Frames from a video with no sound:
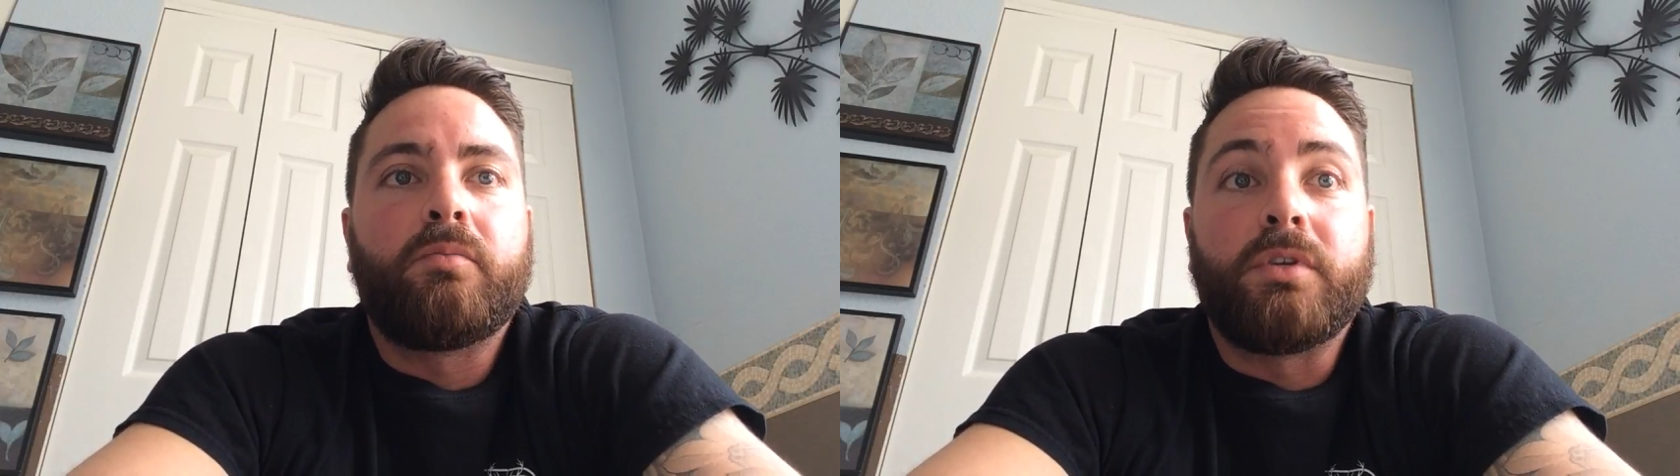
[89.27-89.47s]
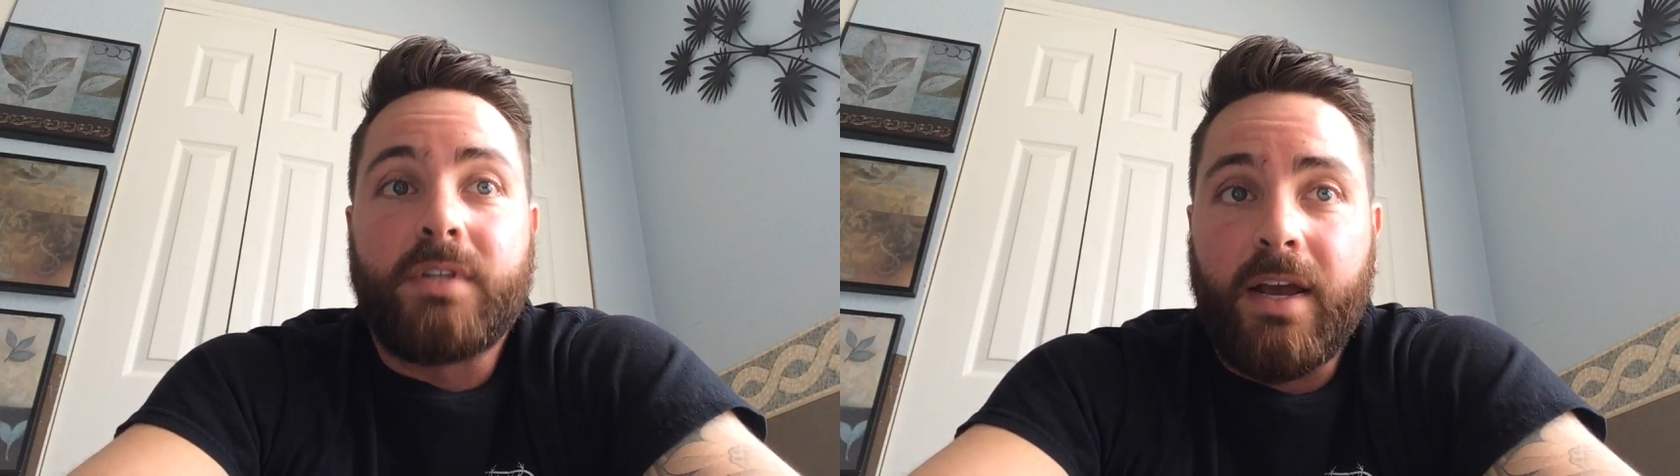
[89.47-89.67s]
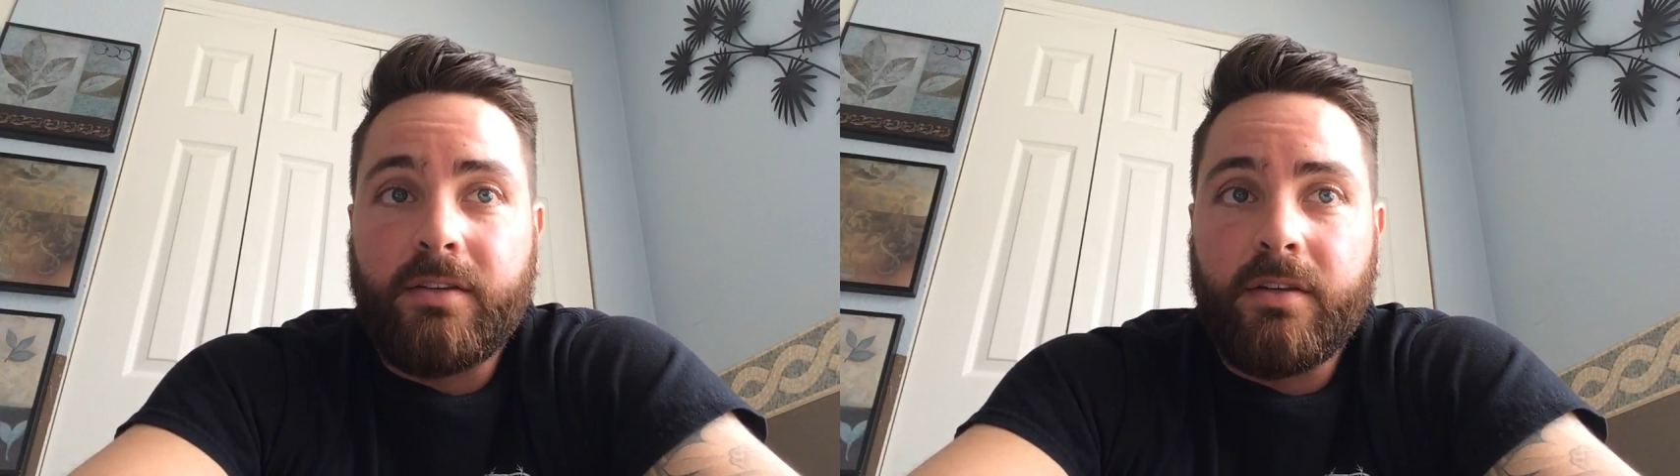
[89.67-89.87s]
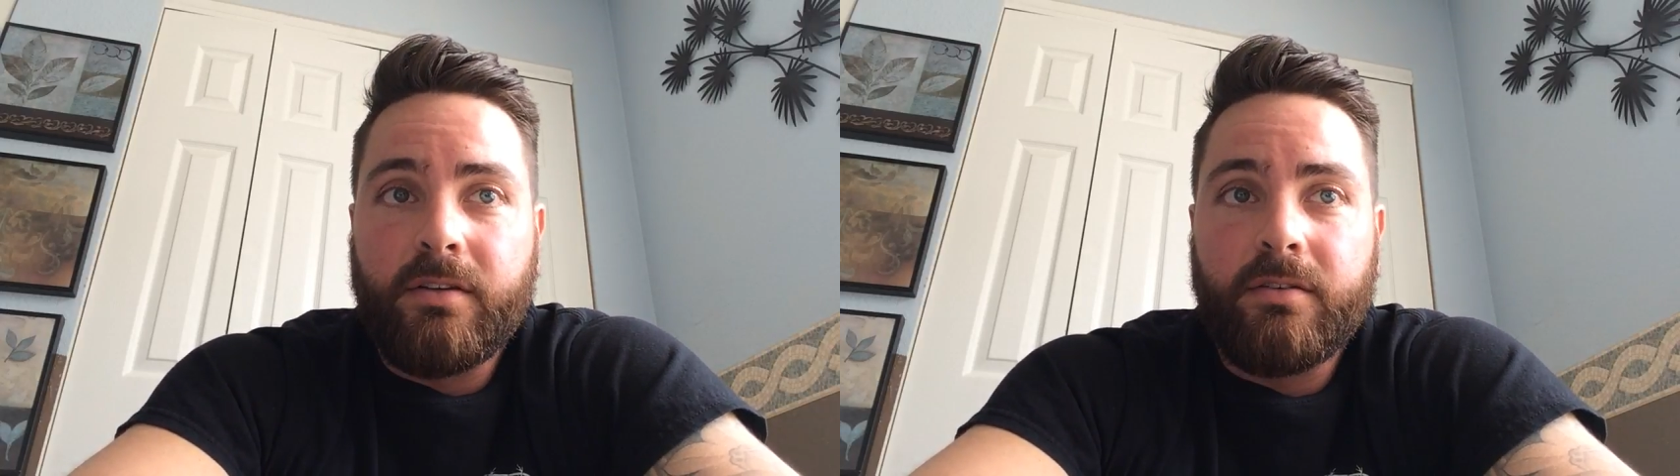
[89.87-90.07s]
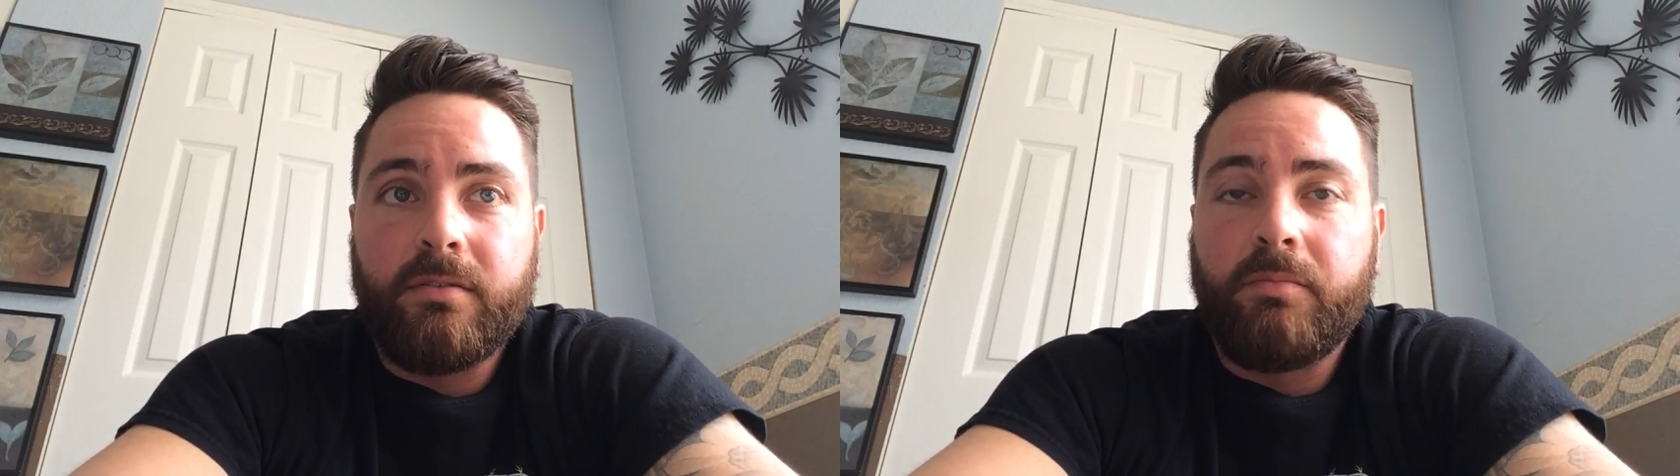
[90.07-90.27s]

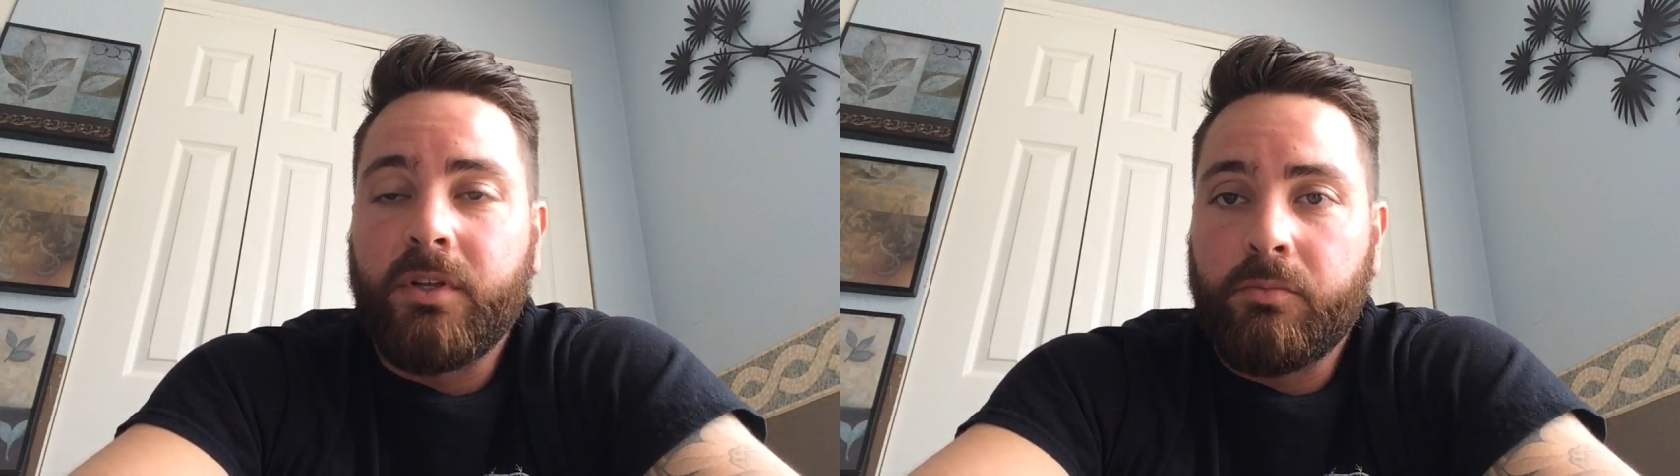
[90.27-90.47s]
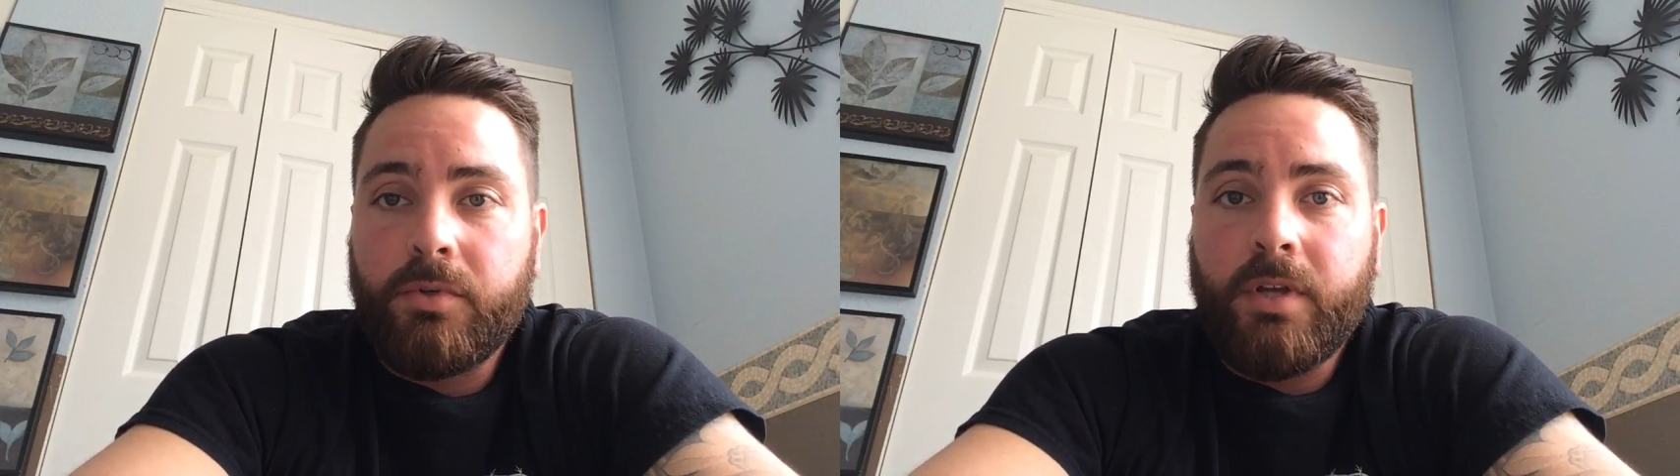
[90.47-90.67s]
protecting, being the